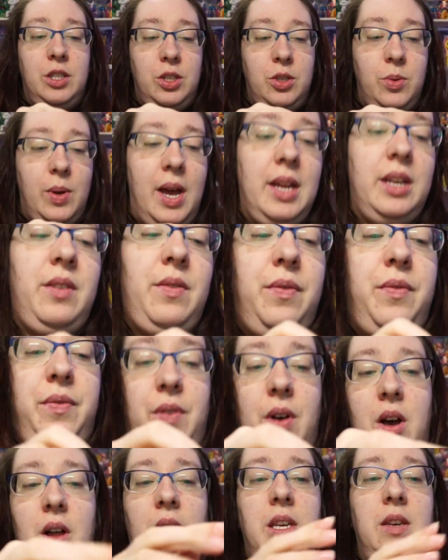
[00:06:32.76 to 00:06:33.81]
you had to
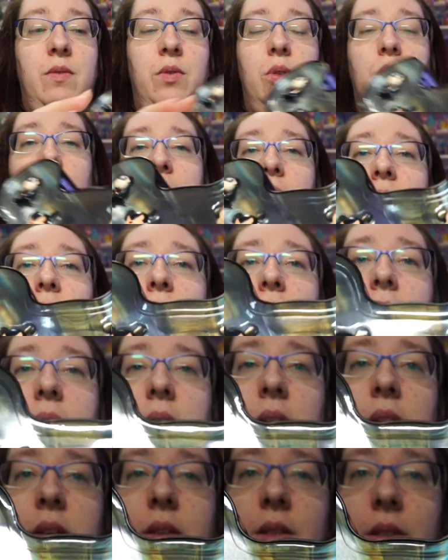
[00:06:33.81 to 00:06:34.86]
fall, Evil Queen. Okay,
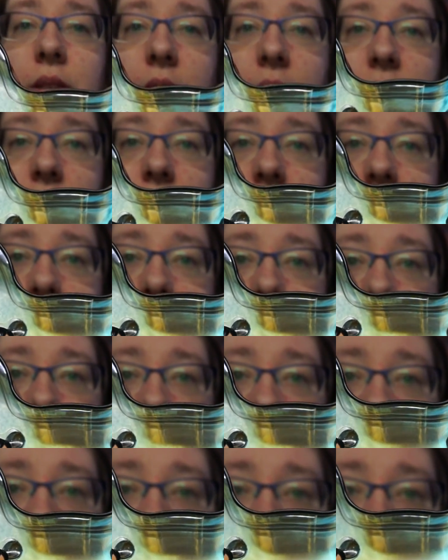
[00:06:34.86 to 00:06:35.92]
so
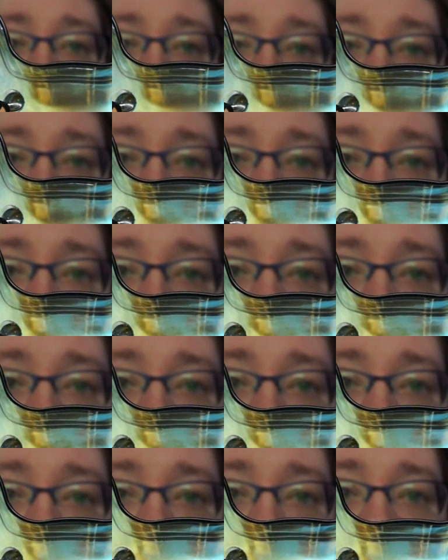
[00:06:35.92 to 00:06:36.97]
this is what they look like.
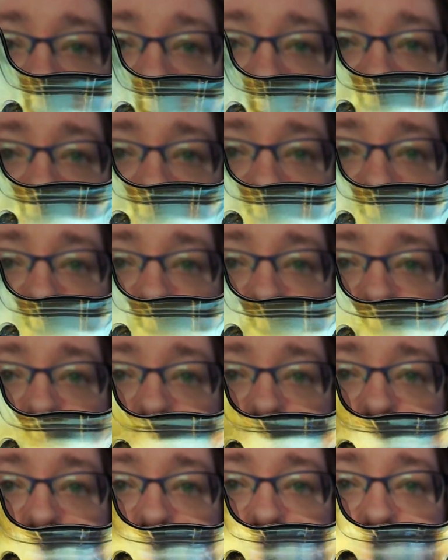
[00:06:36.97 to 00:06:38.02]
This is super
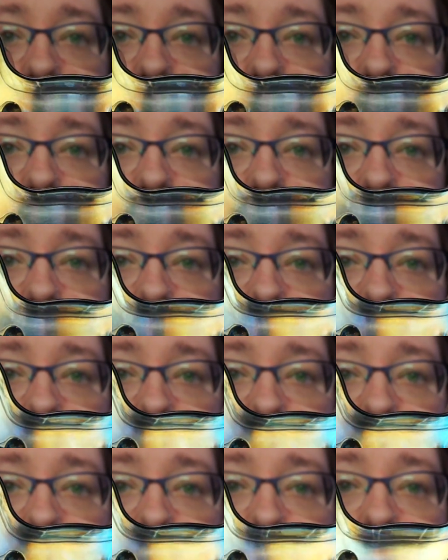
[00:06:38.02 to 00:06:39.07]
cool.
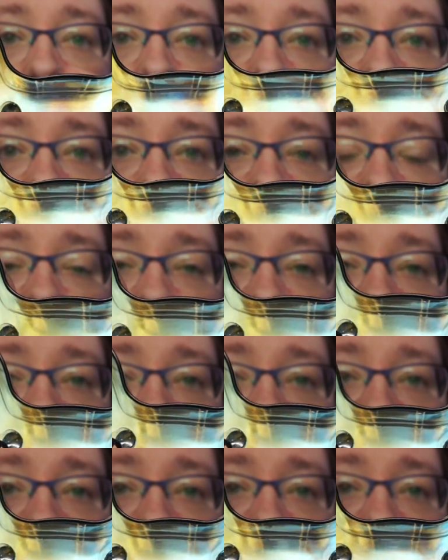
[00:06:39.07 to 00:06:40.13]
I know you can
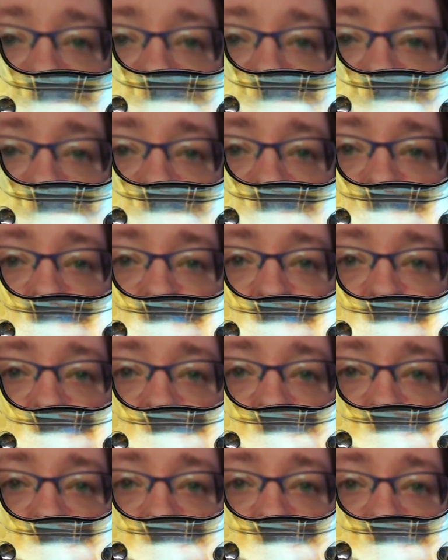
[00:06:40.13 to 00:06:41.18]
tell, but they do have
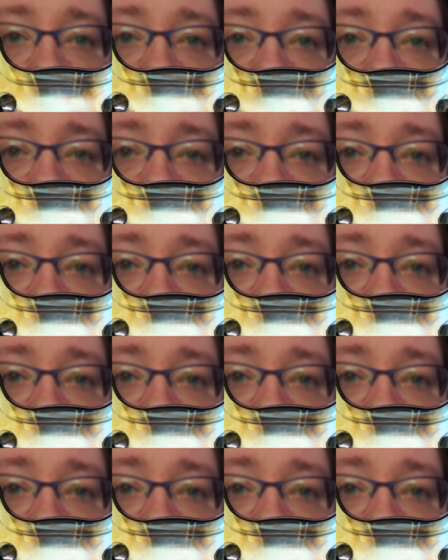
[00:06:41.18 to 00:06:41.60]
glitter in the